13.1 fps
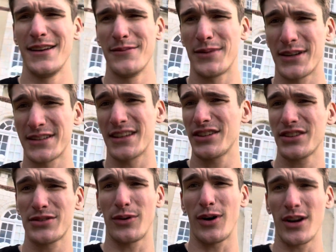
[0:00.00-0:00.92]
because I
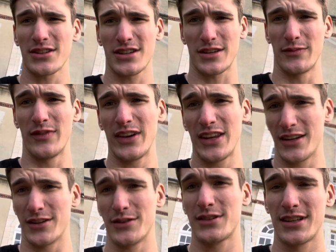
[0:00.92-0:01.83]
just watched some
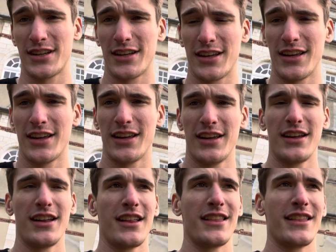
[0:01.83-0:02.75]
videos
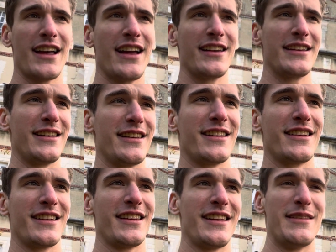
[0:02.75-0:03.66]
that
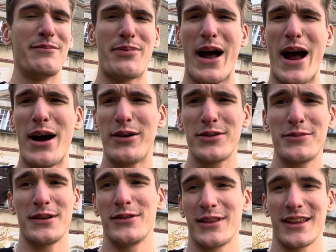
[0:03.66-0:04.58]
empowered
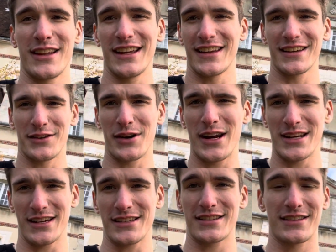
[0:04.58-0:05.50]
me with like
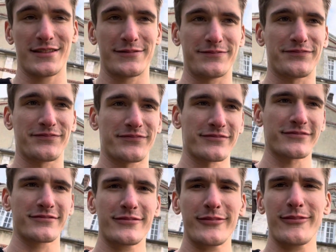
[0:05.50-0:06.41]
greatness.
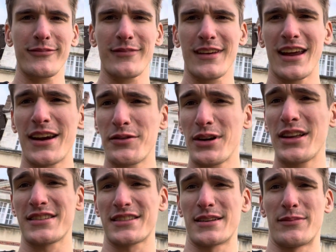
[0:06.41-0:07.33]
And I
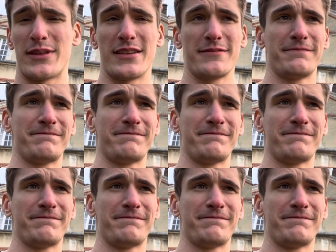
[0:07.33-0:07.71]
realized something.